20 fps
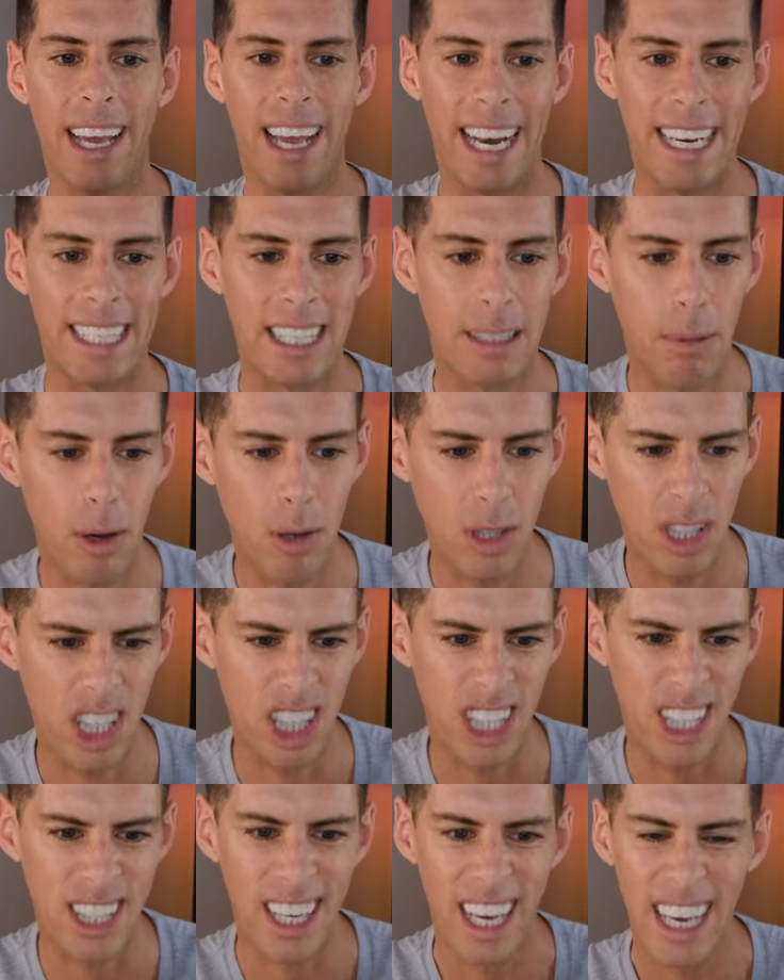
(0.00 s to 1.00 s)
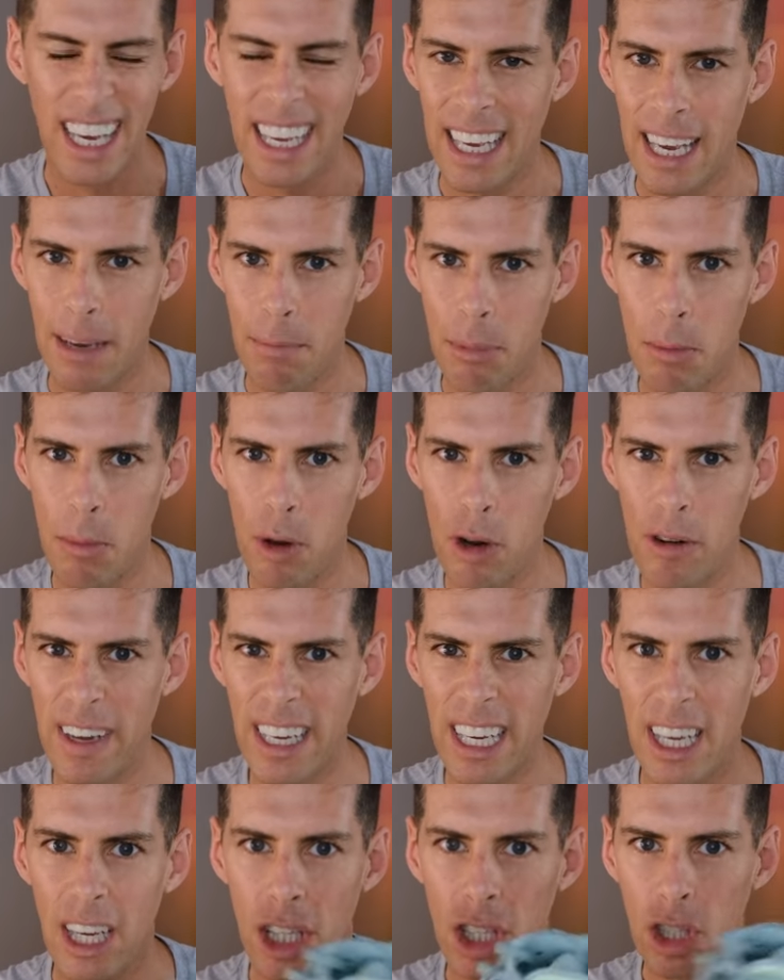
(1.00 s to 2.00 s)
and it's supposed to just keep you
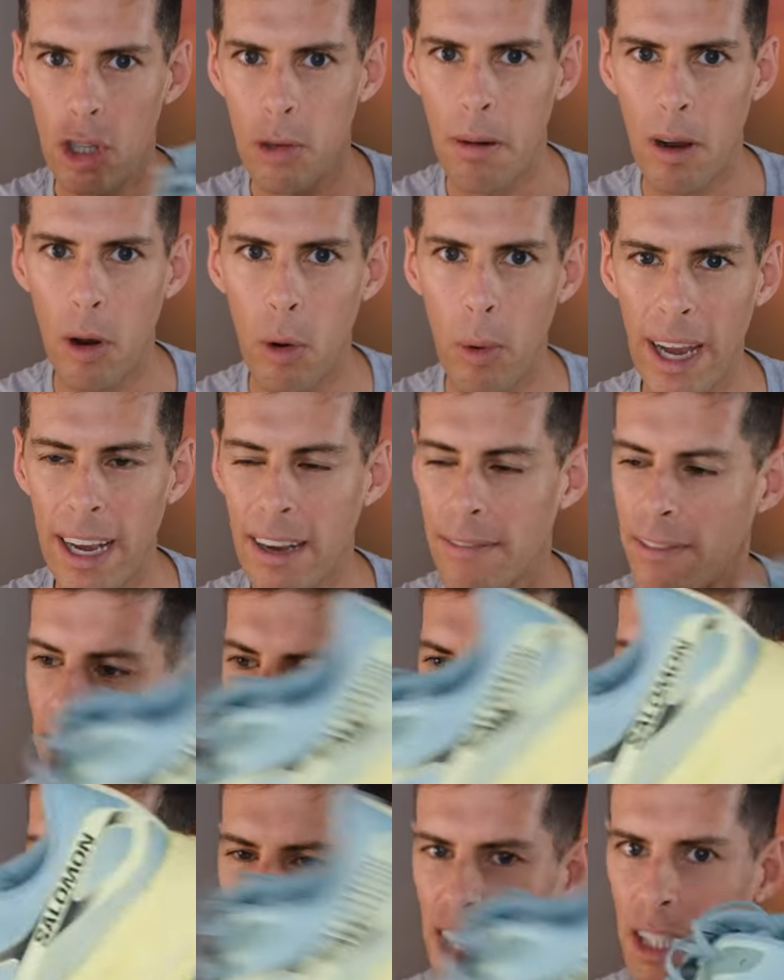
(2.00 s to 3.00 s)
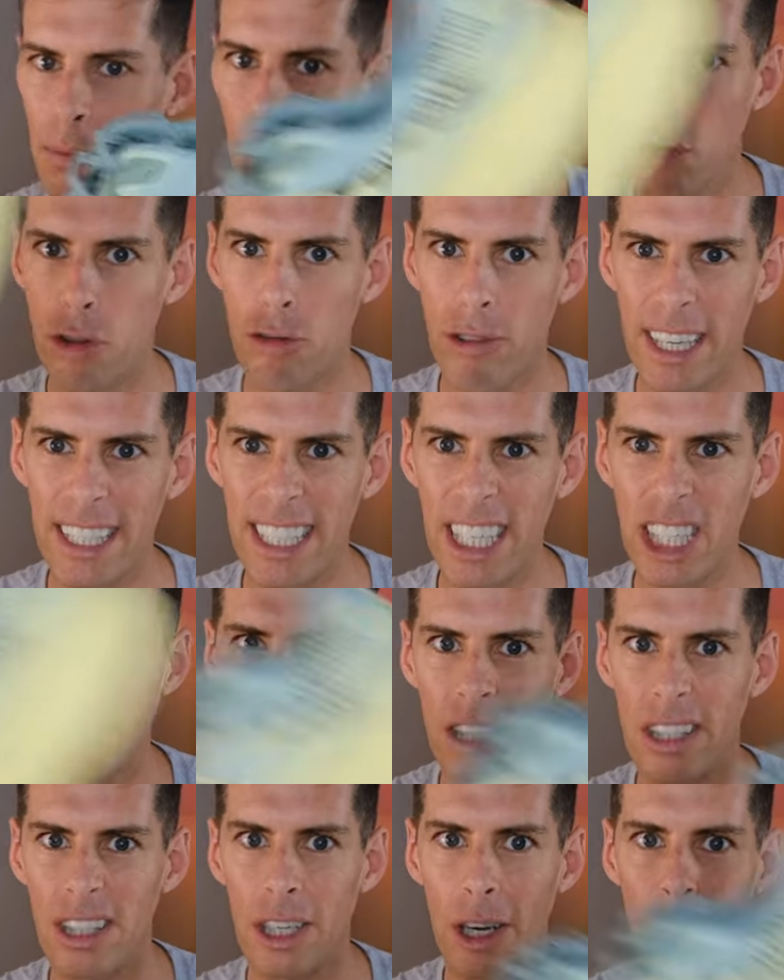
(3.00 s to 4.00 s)
moving super quick for smooth
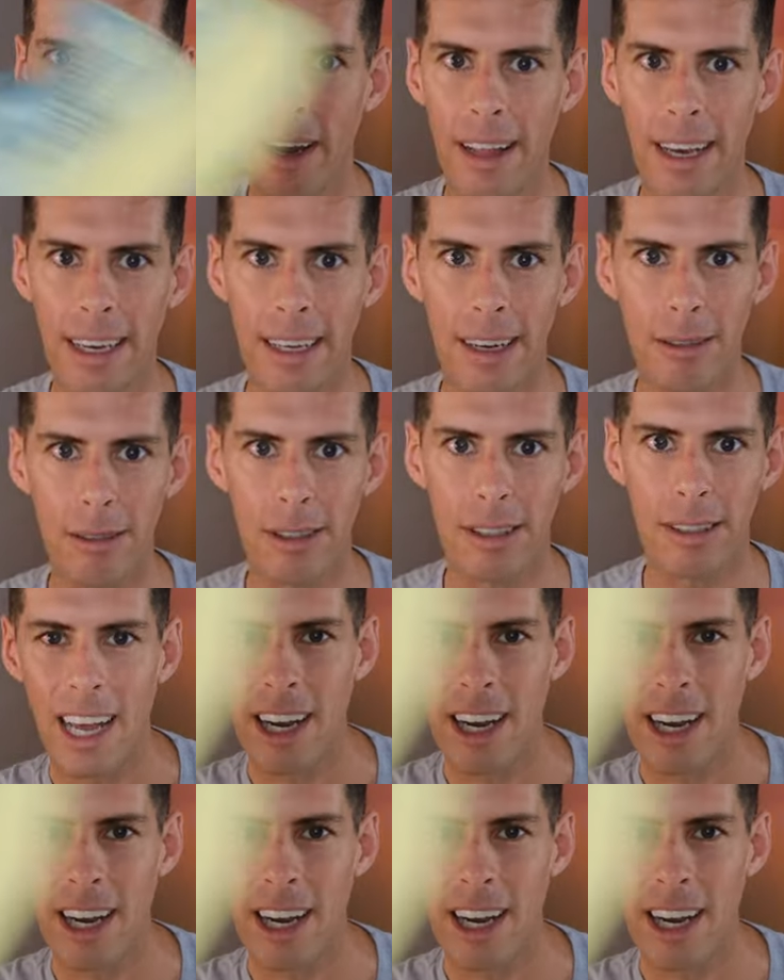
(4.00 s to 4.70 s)
transitions. You know how that goes?